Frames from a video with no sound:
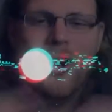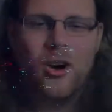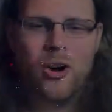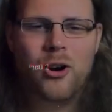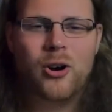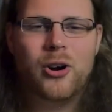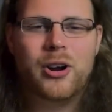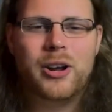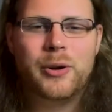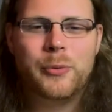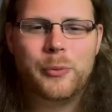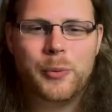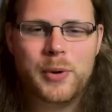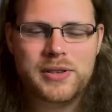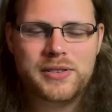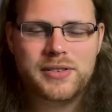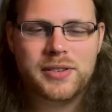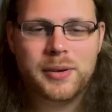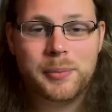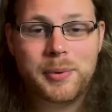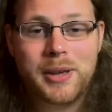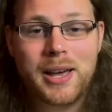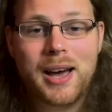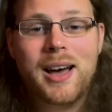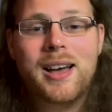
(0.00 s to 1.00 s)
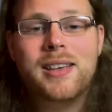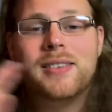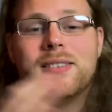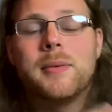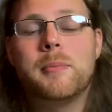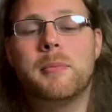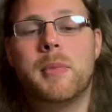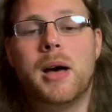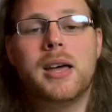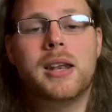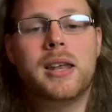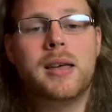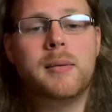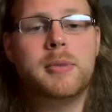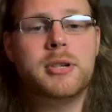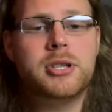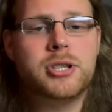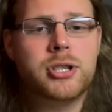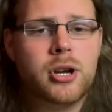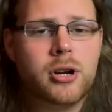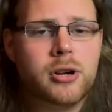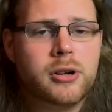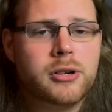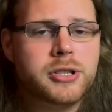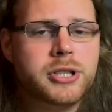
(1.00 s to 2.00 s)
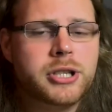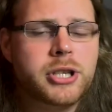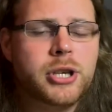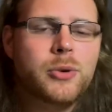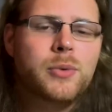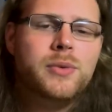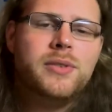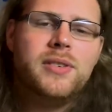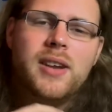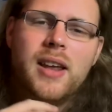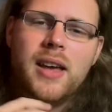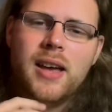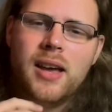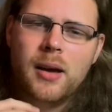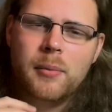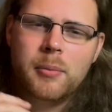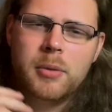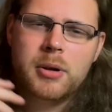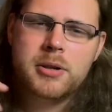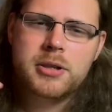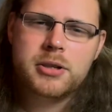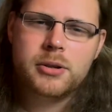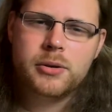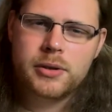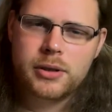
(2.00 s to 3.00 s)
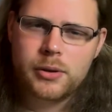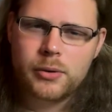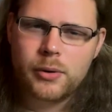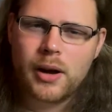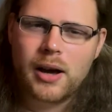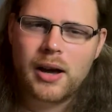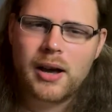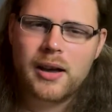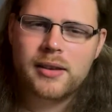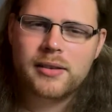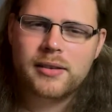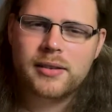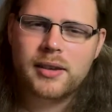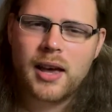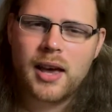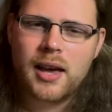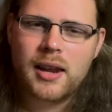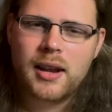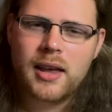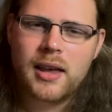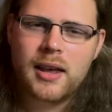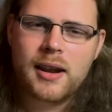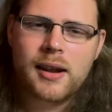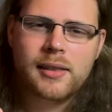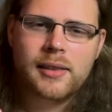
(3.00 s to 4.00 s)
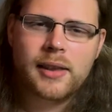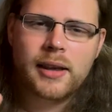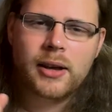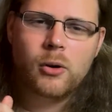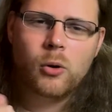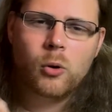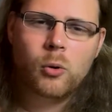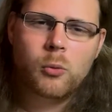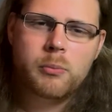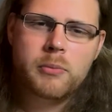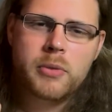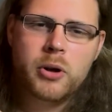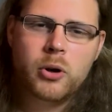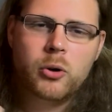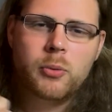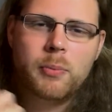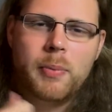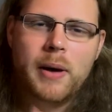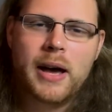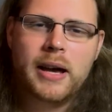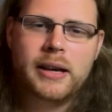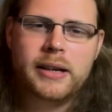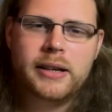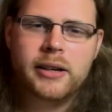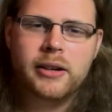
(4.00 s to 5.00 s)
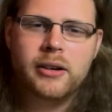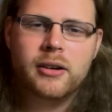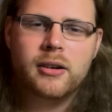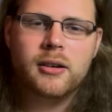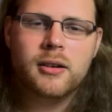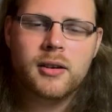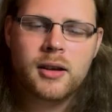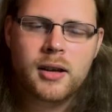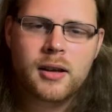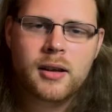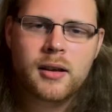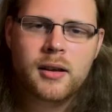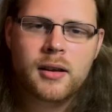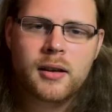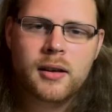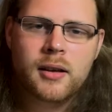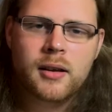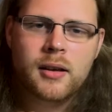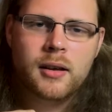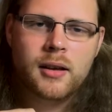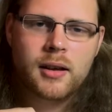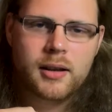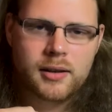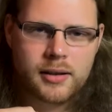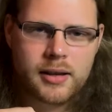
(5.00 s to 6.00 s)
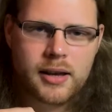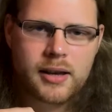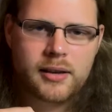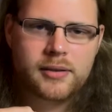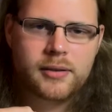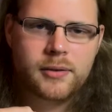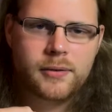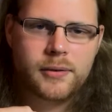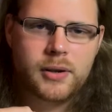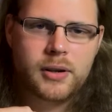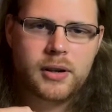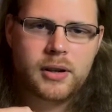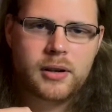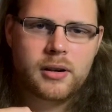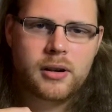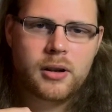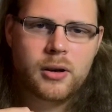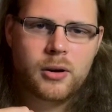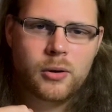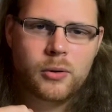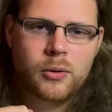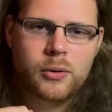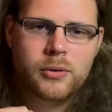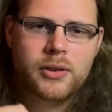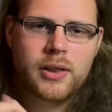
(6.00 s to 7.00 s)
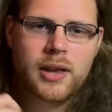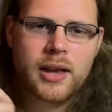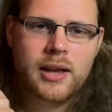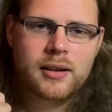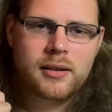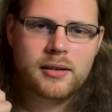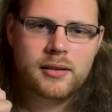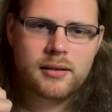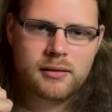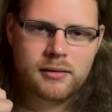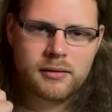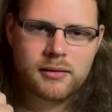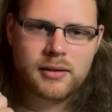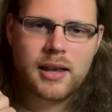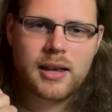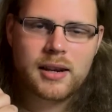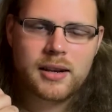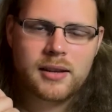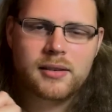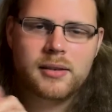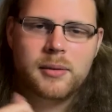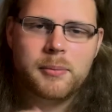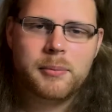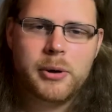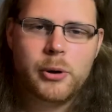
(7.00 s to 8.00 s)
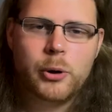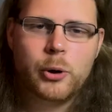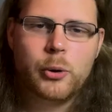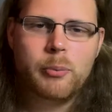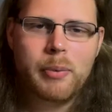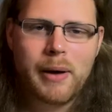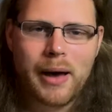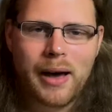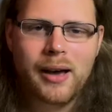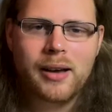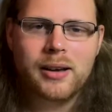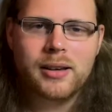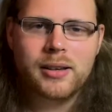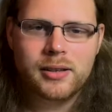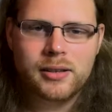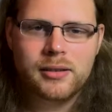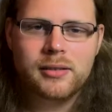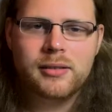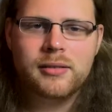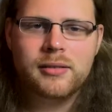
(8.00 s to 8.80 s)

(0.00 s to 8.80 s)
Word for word: Alright, what's up guys? My name is Jacques GQ and today I'm going to be showing you guys how to edit like old milk bag here. And yes, if you didn't know, that that is a milk bag.